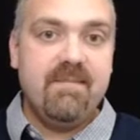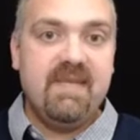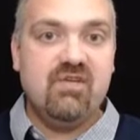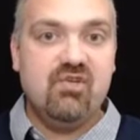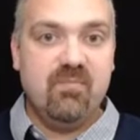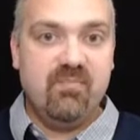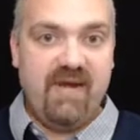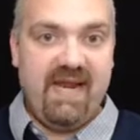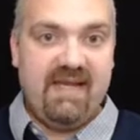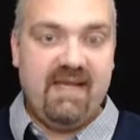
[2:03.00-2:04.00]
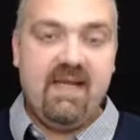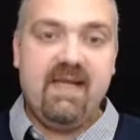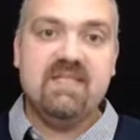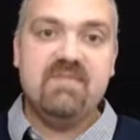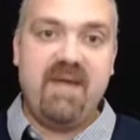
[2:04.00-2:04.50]
is your brain
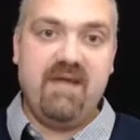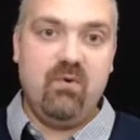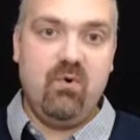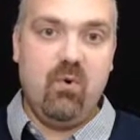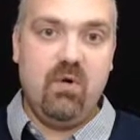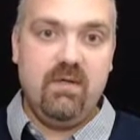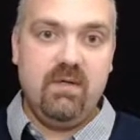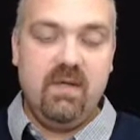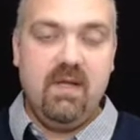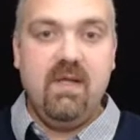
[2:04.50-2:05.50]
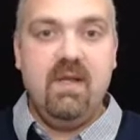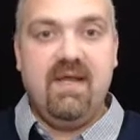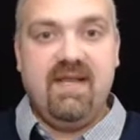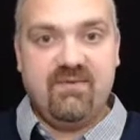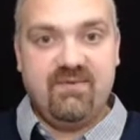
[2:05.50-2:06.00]
and spinal cord.
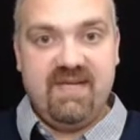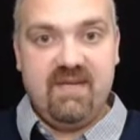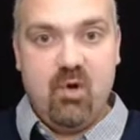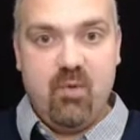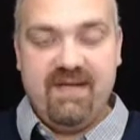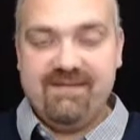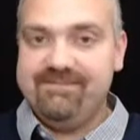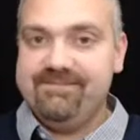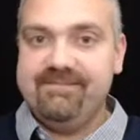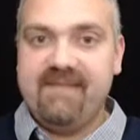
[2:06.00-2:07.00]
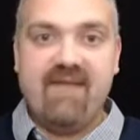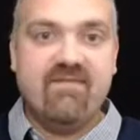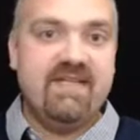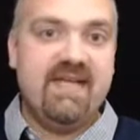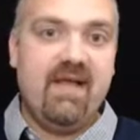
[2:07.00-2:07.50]
And as we'll see in a moment,
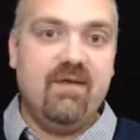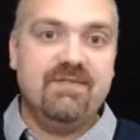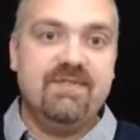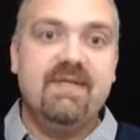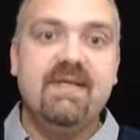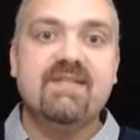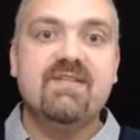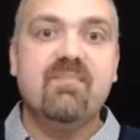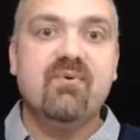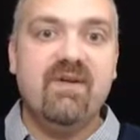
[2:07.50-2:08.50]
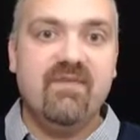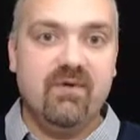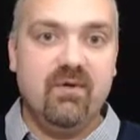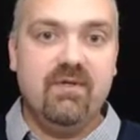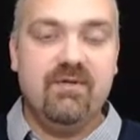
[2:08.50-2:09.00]
everything else is the
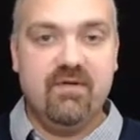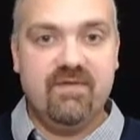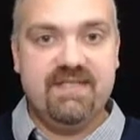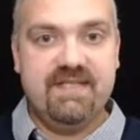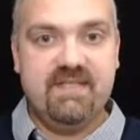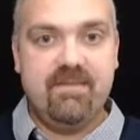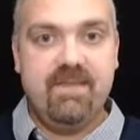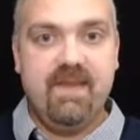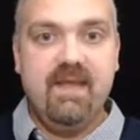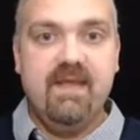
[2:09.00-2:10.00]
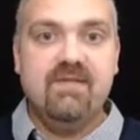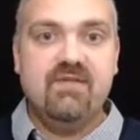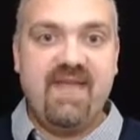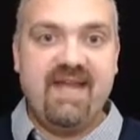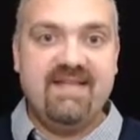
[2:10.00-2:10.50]
peripheral nervous system. So
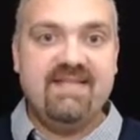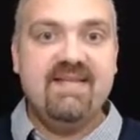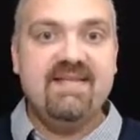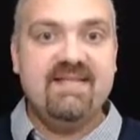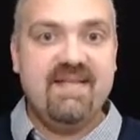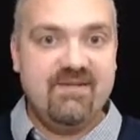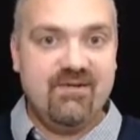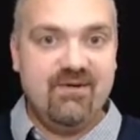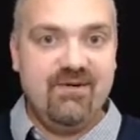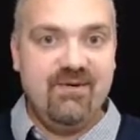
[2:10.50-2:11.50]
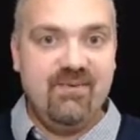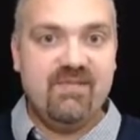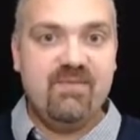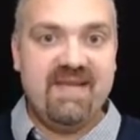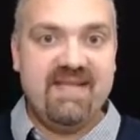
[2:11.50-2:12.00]
that is center,
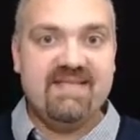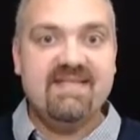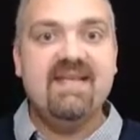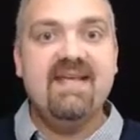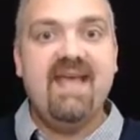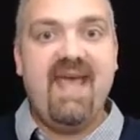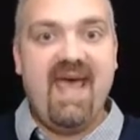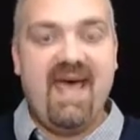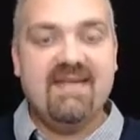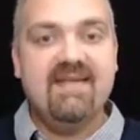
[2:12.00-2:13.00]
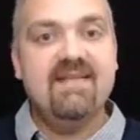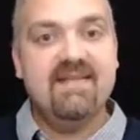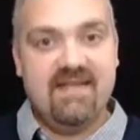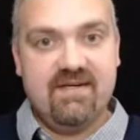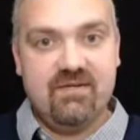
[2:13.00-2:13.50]
which means at the
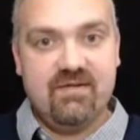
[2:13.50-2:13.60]
center.